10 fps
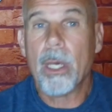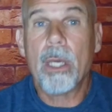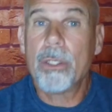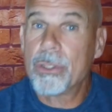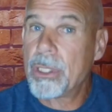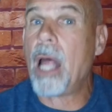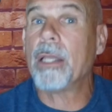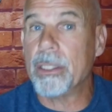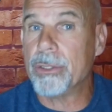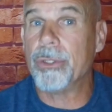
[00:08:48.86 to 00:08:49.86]
Your child
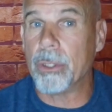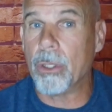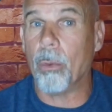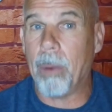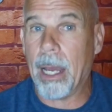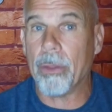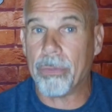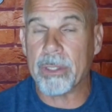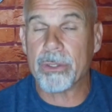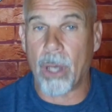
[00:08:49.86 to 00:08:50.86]
needs you to go by how
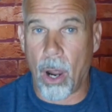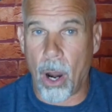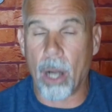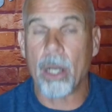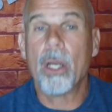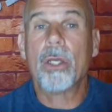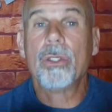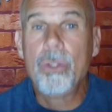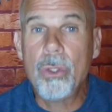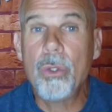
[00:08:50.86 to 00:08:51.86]
things are.
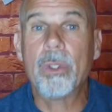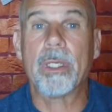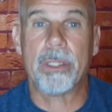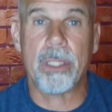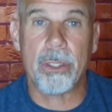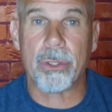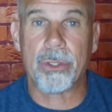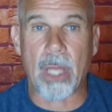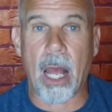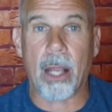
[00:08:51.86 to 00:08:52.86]
You can teach your
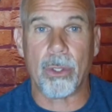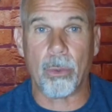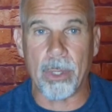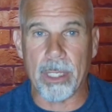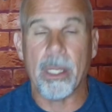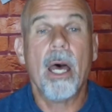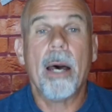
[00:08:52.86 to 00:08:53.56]
child to read.